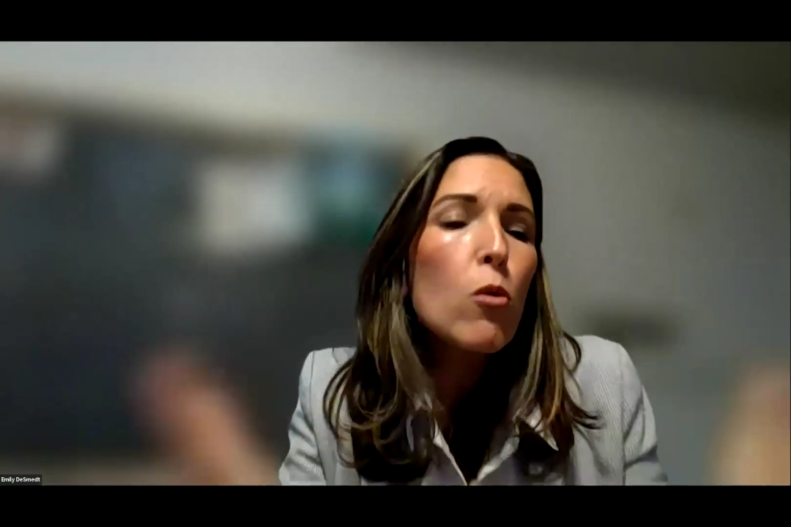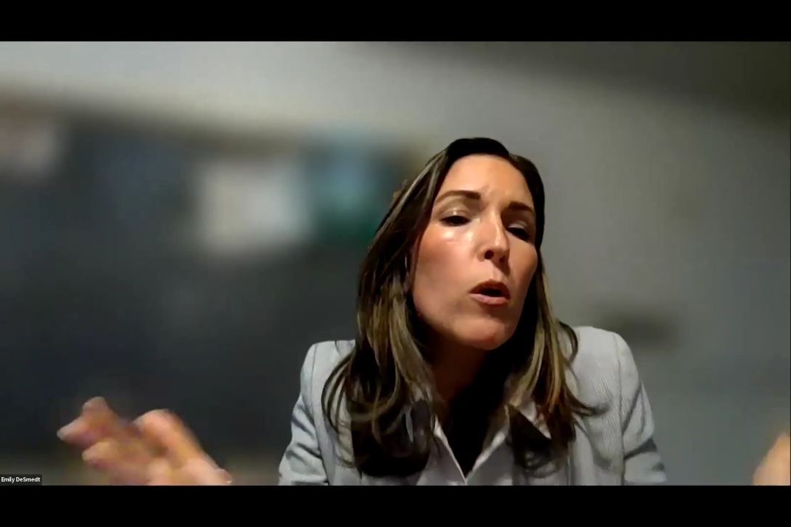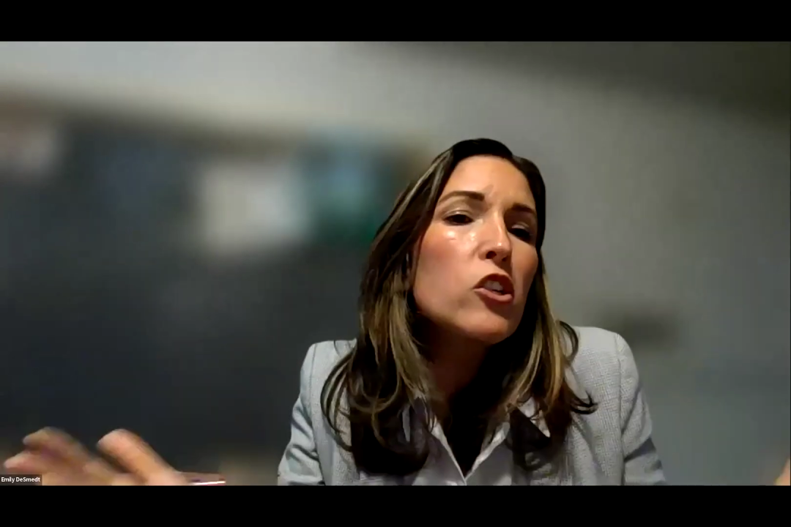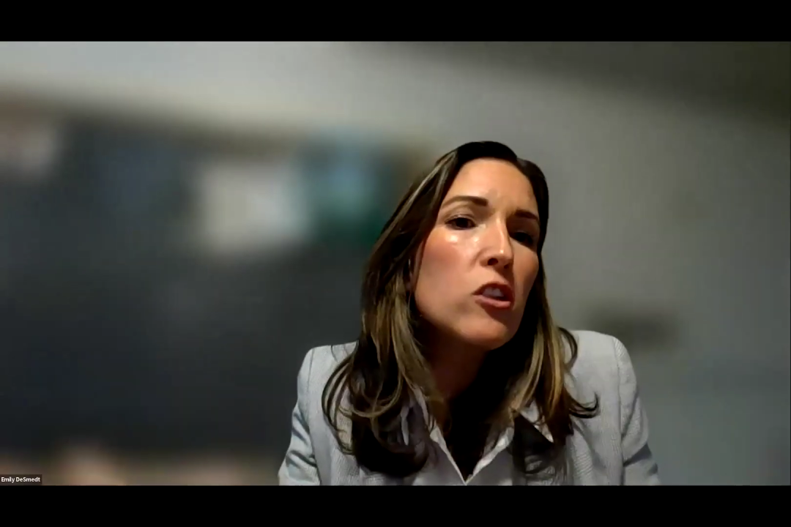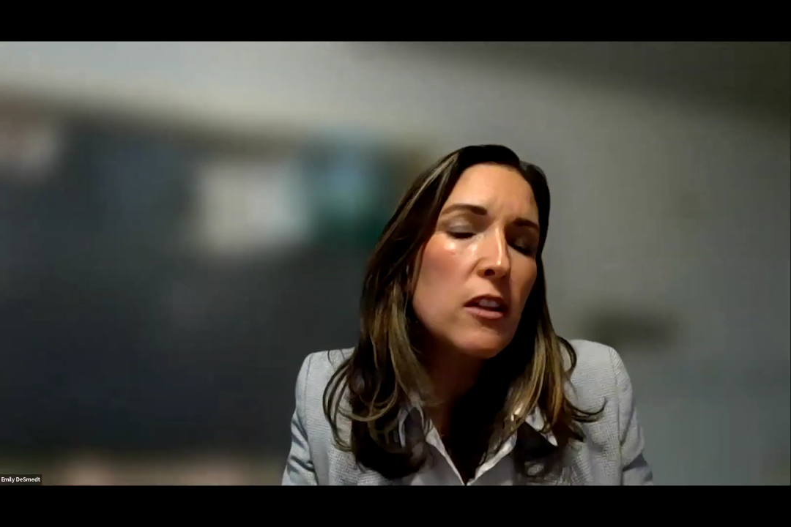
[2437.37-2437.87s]

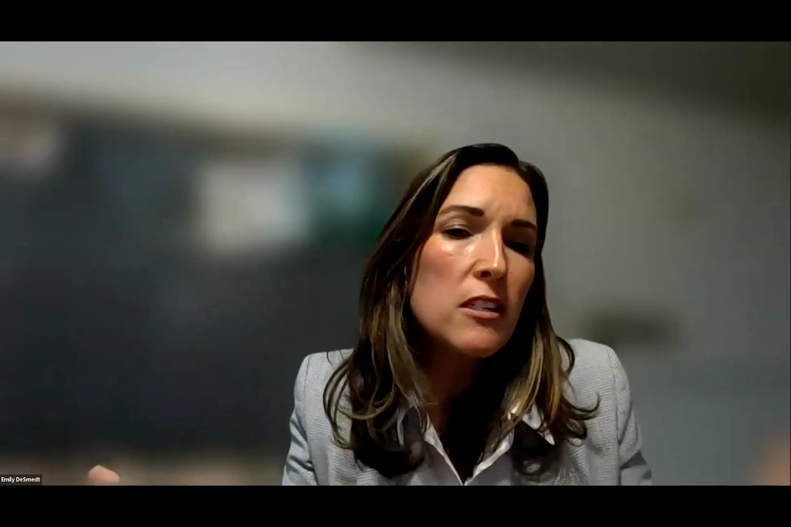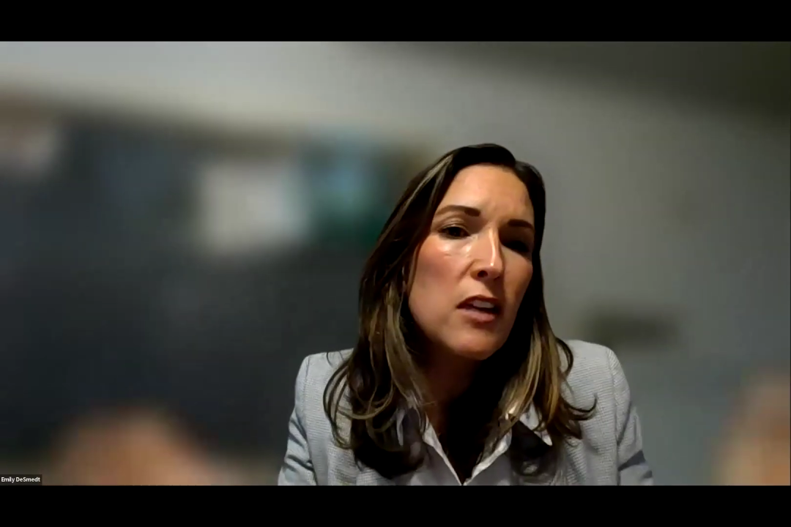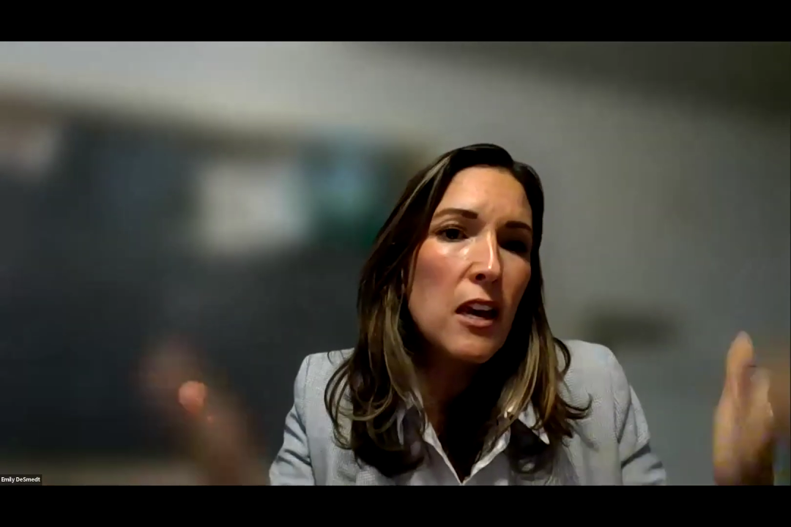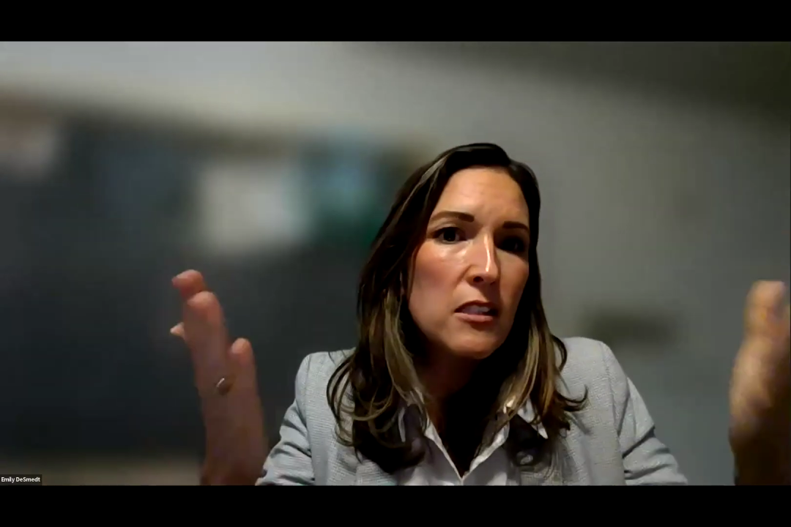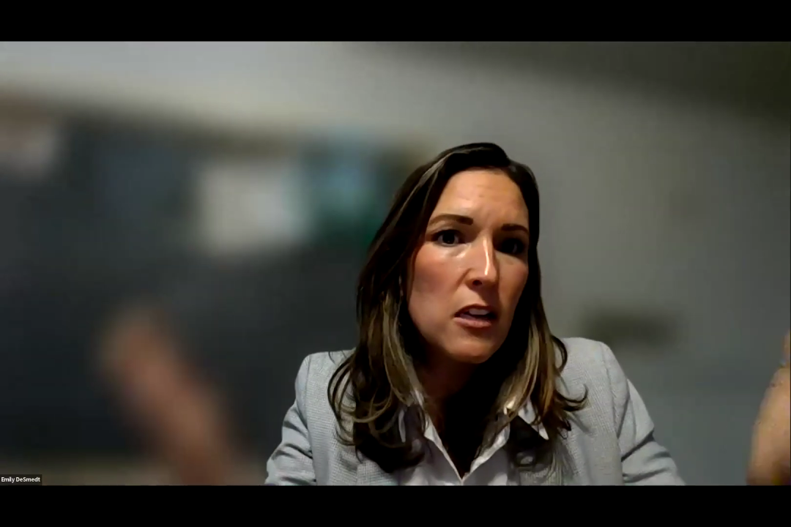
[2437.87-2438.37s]
question in this
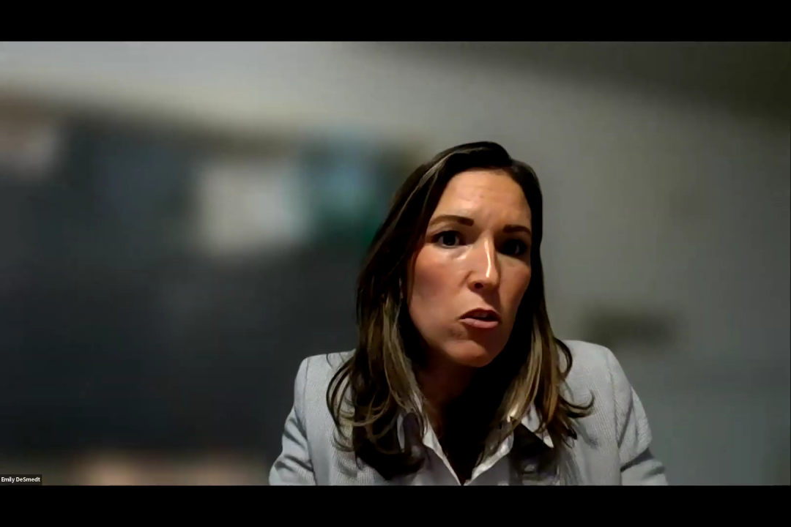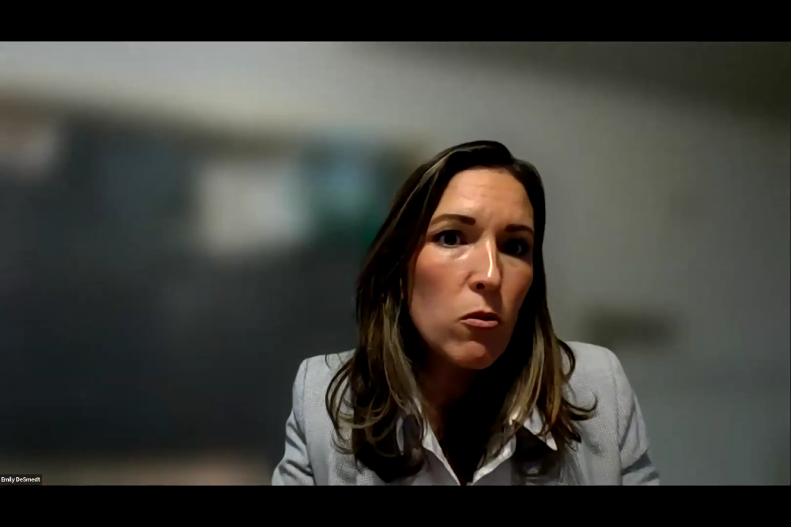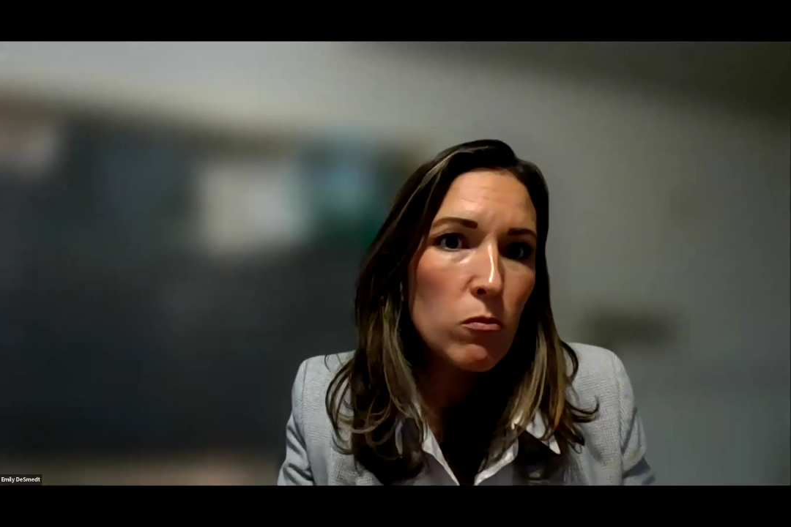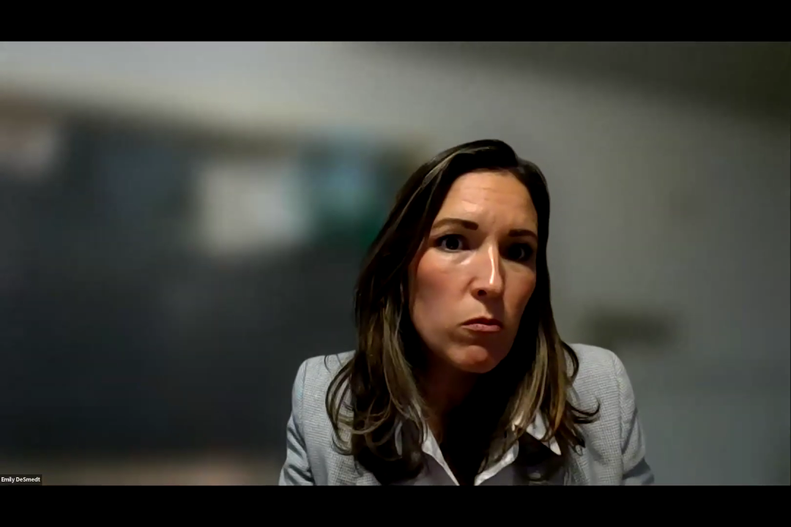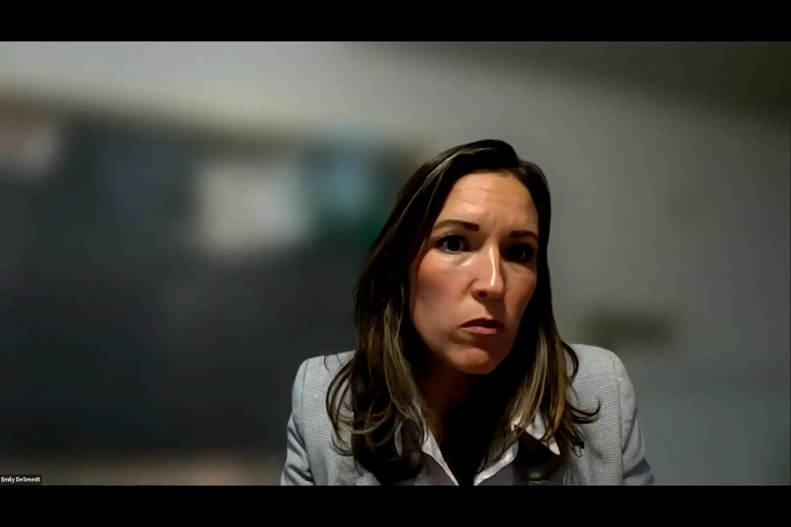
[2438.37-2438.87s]
case that you